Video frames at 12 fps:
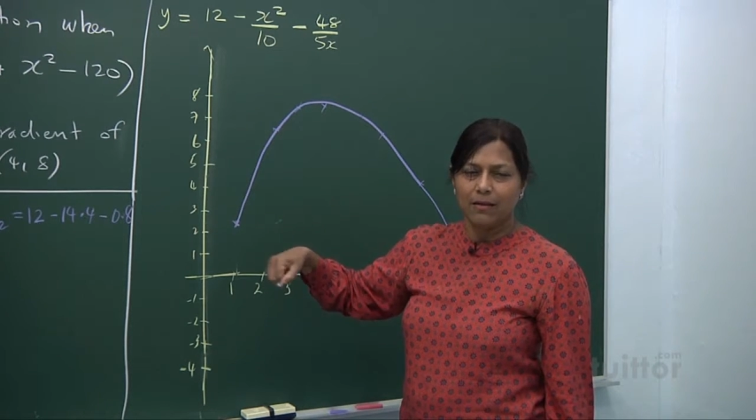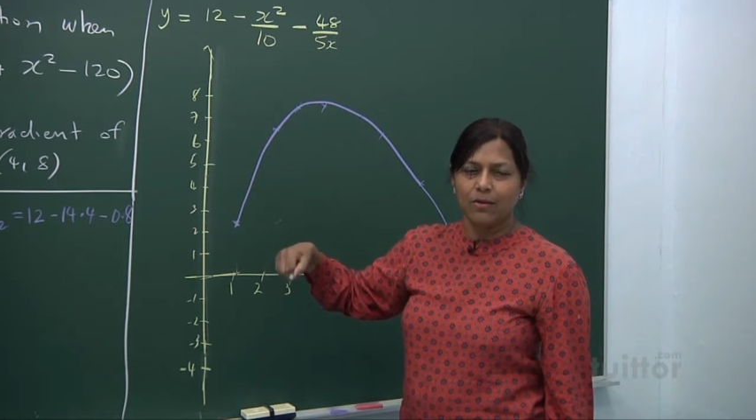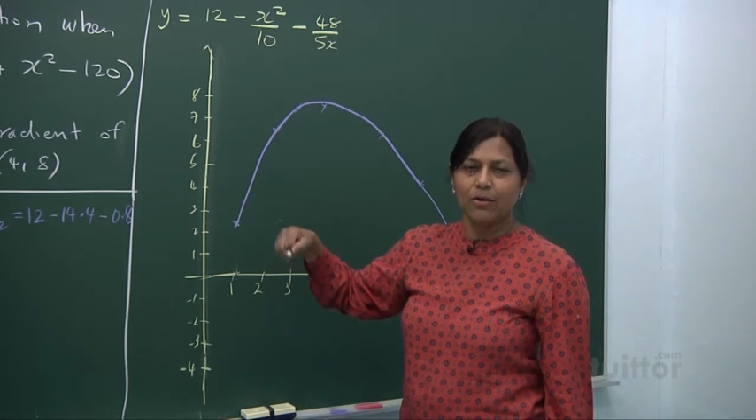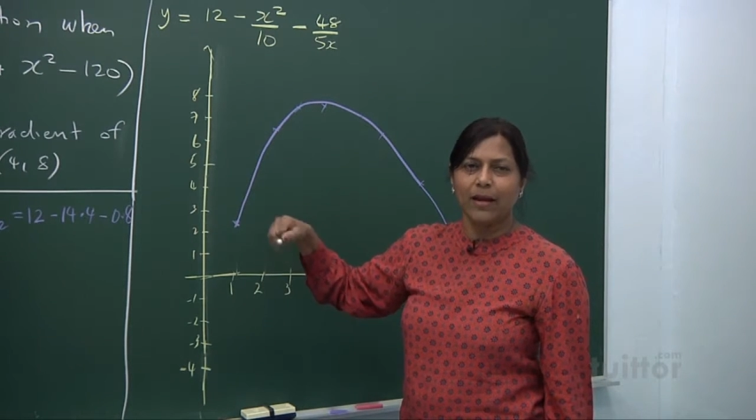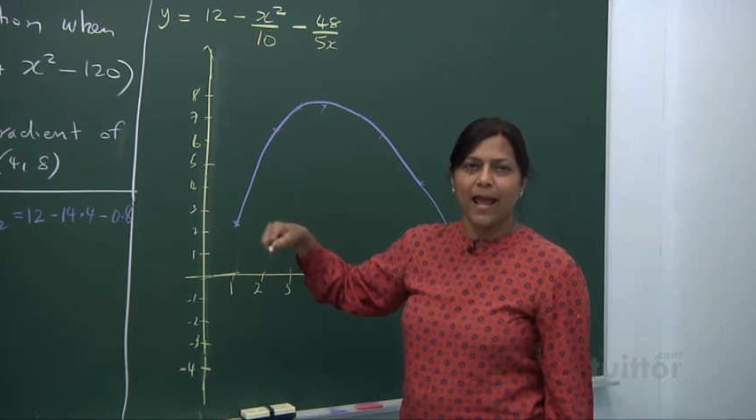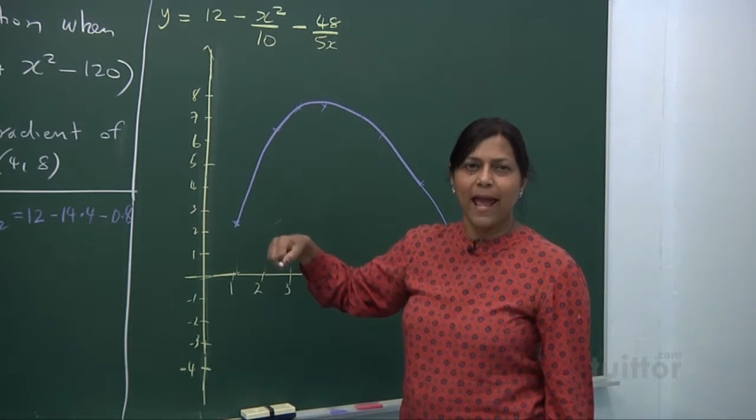You
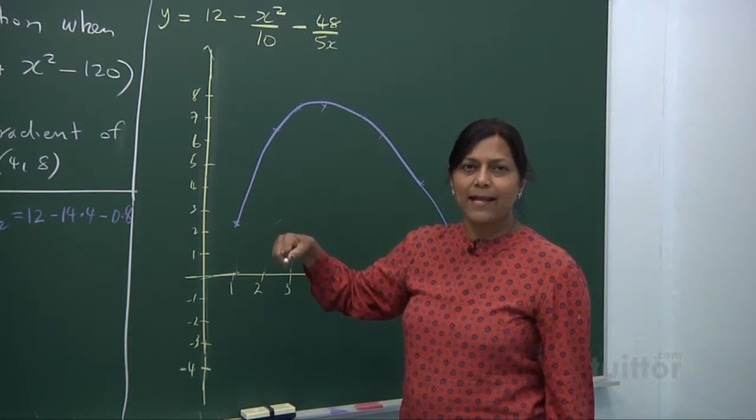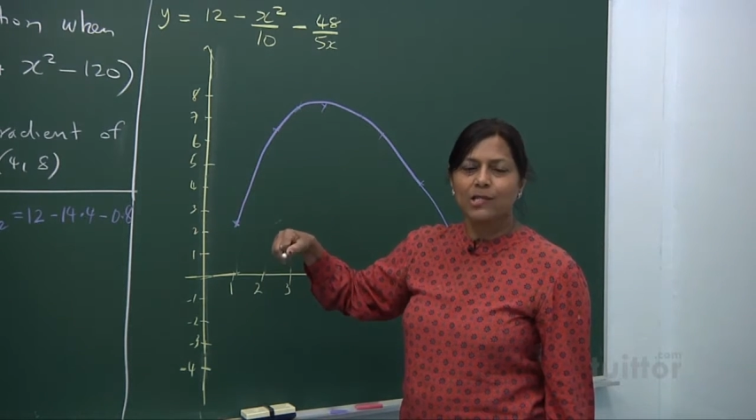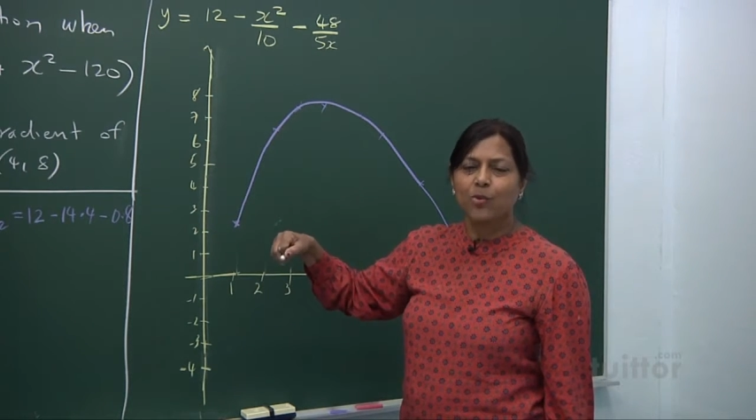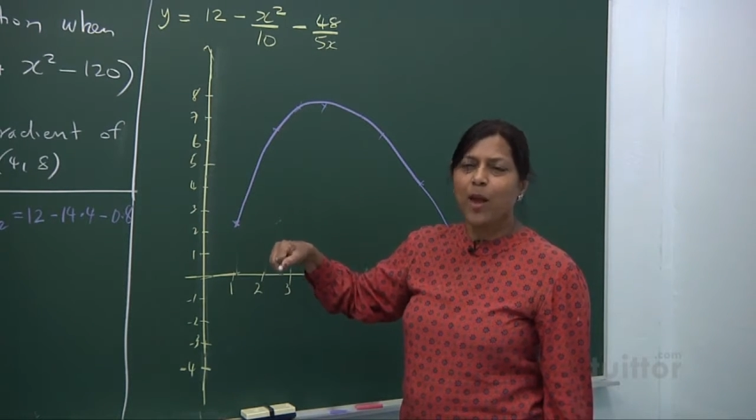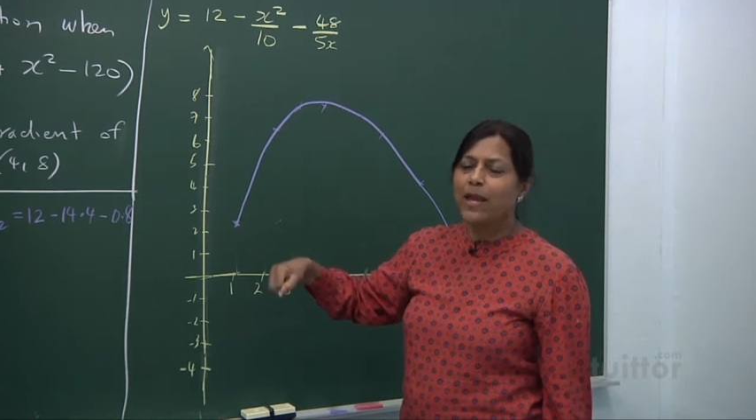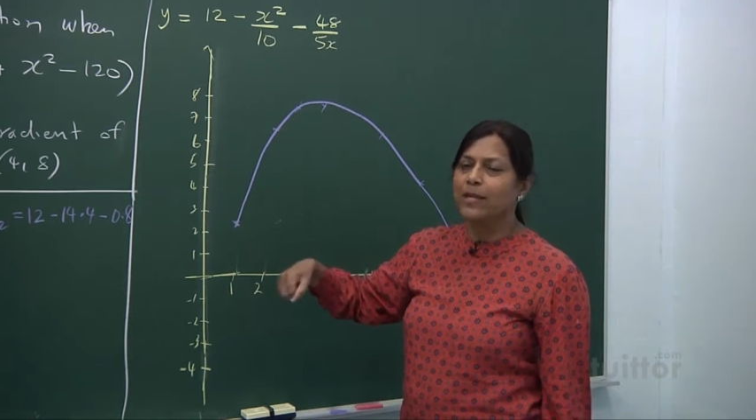got an x
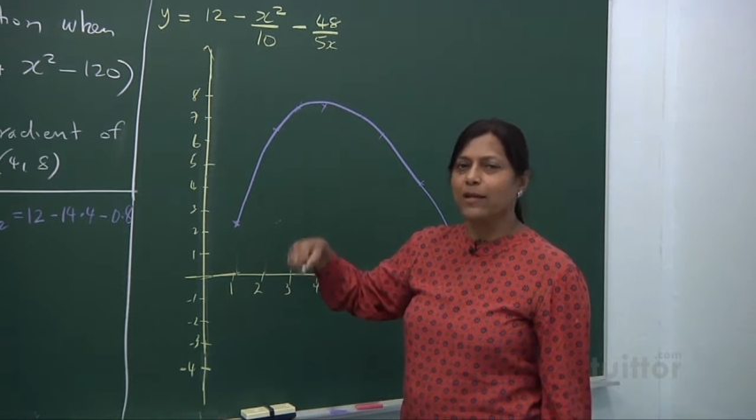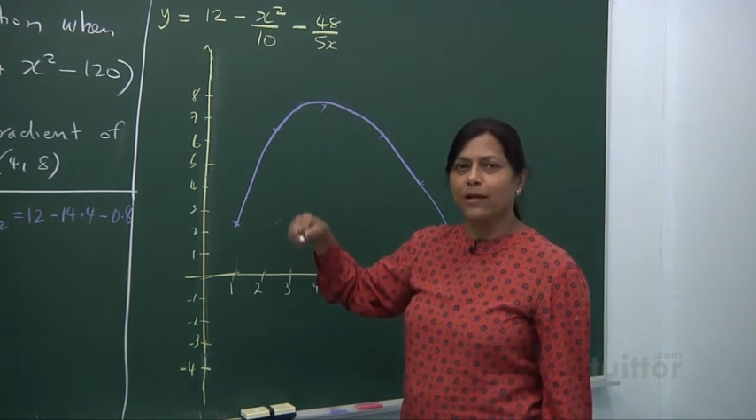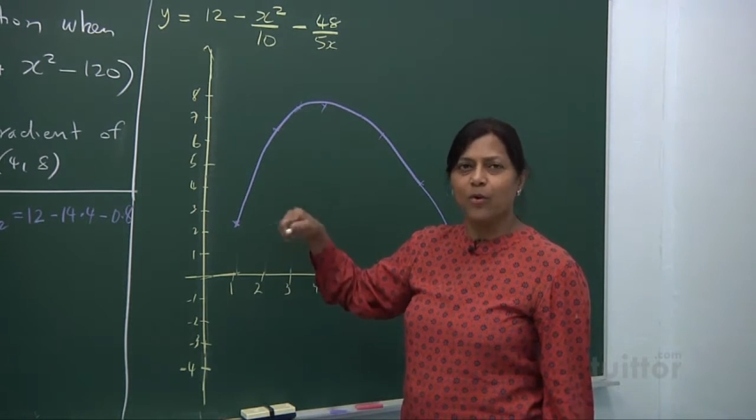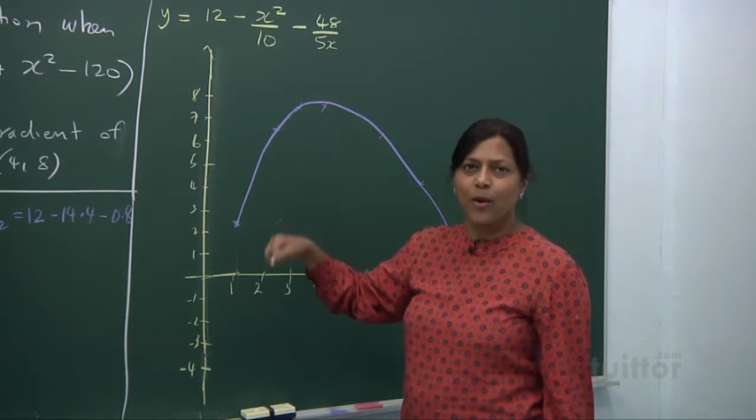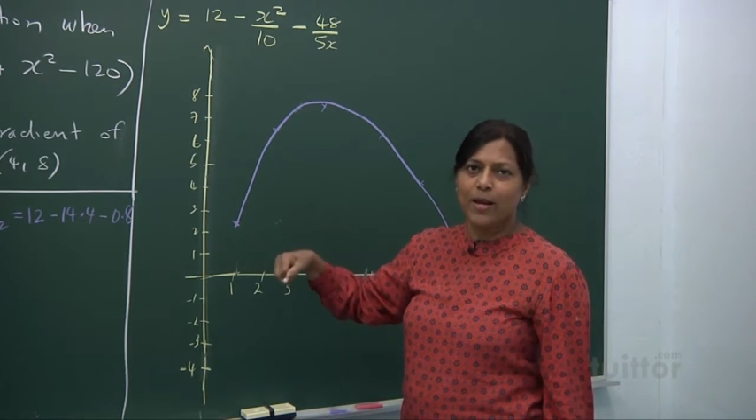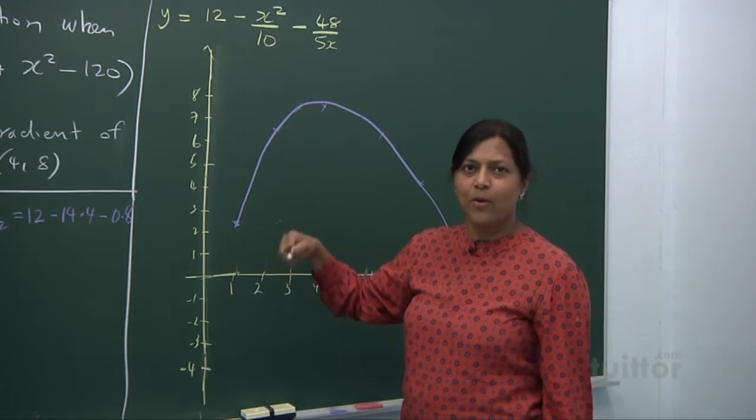squared, you got
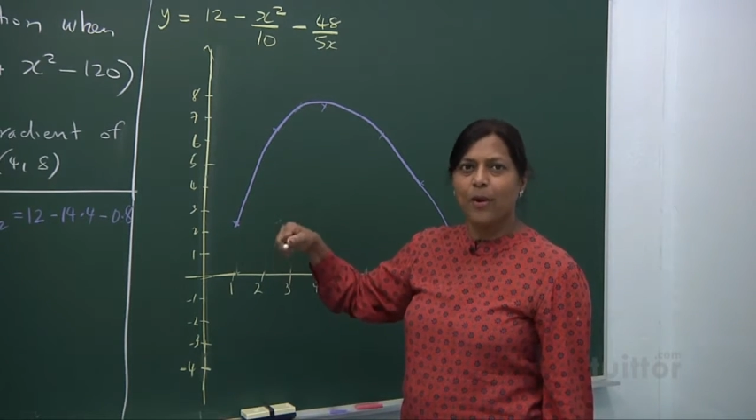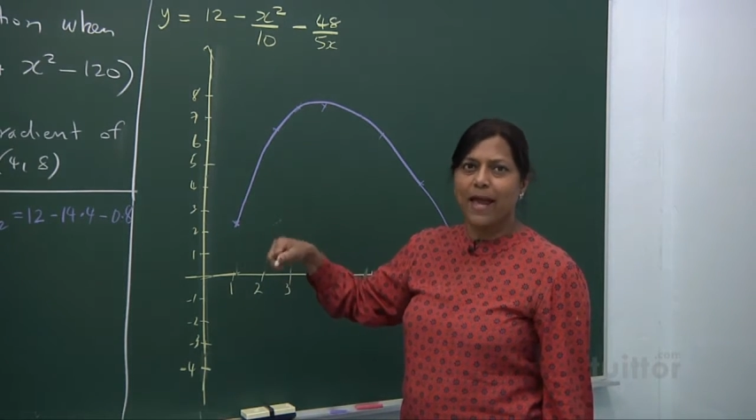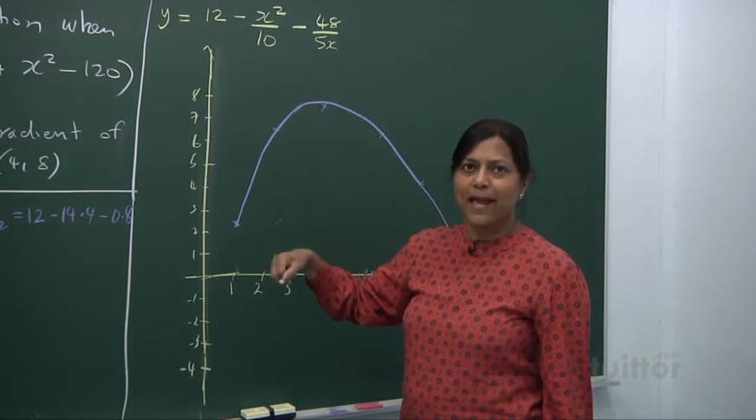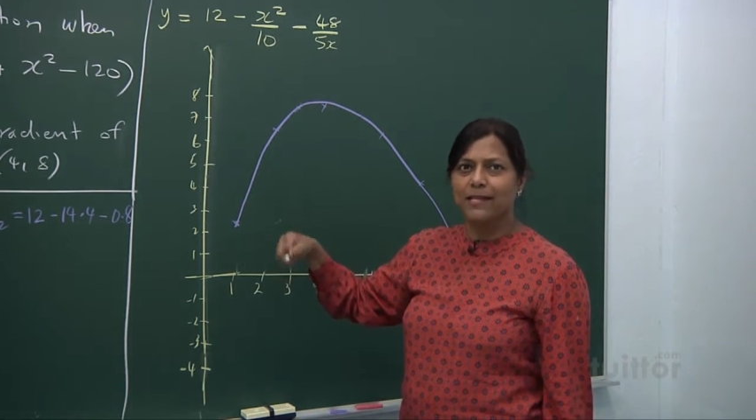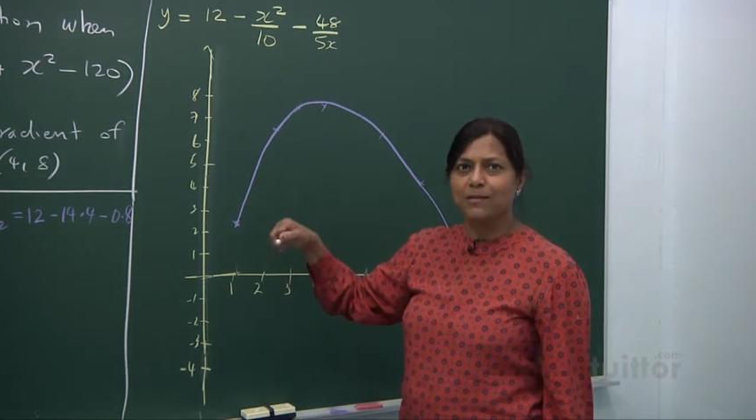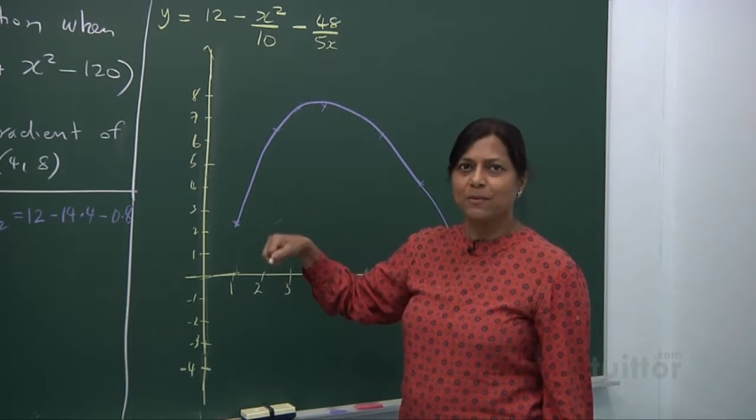a 1 over
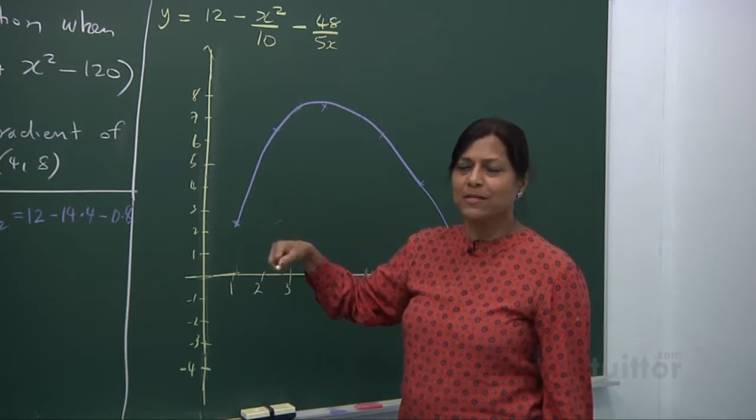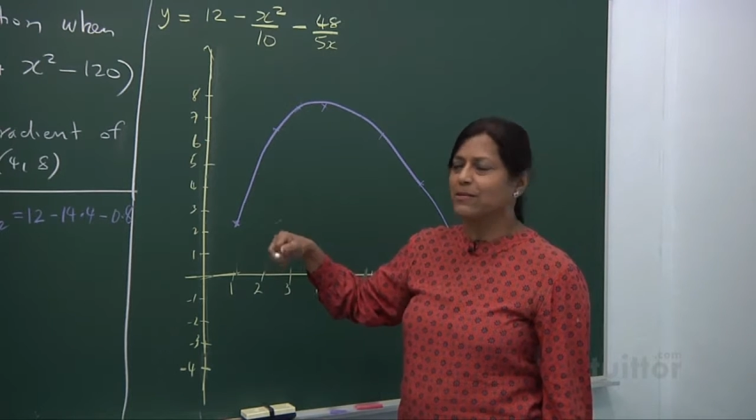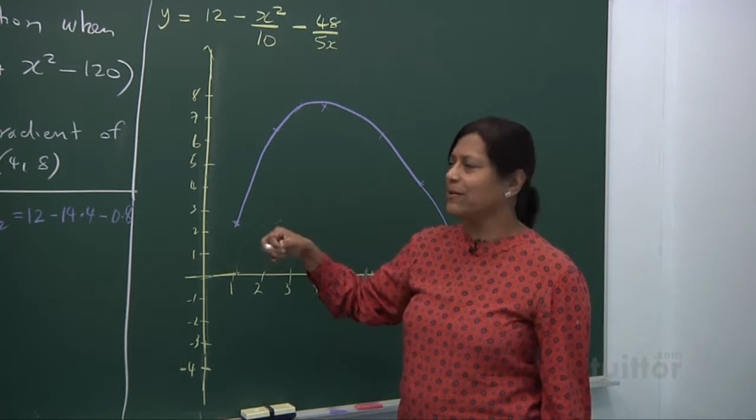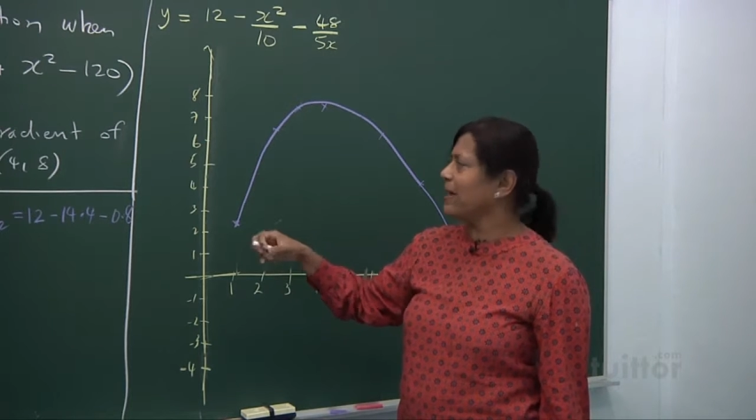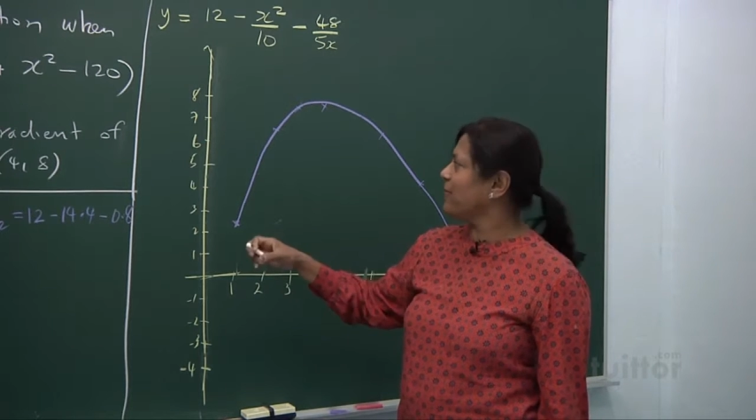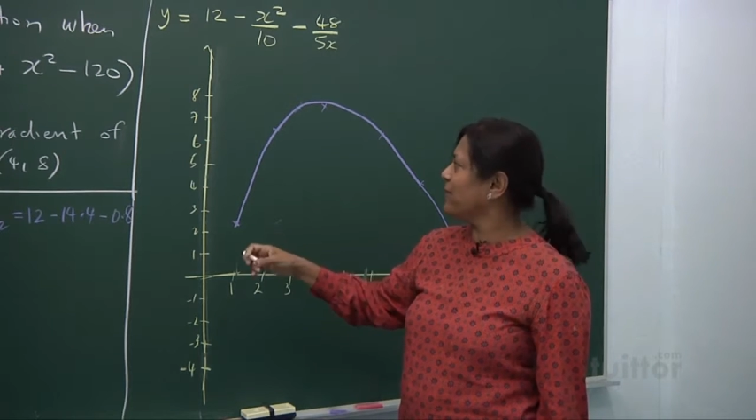x mixed
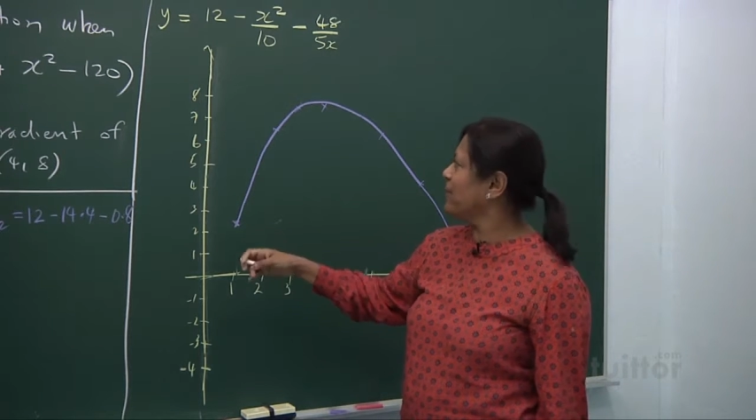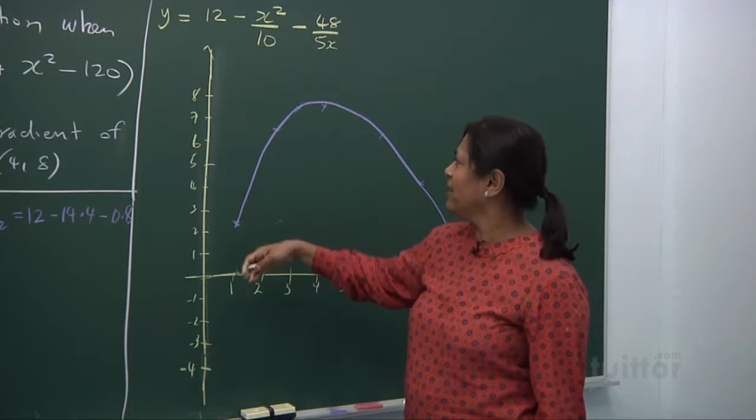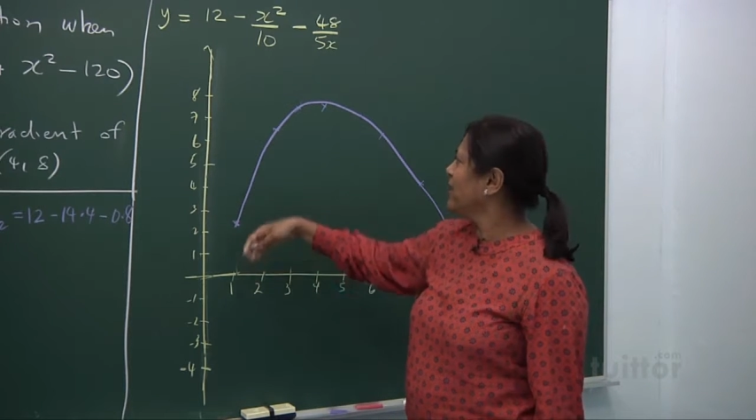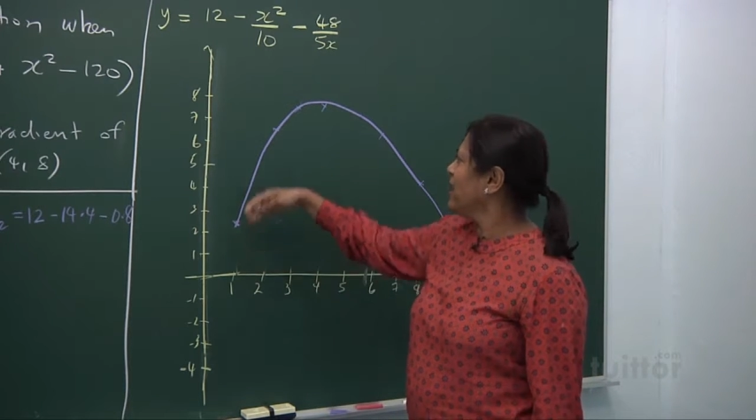together.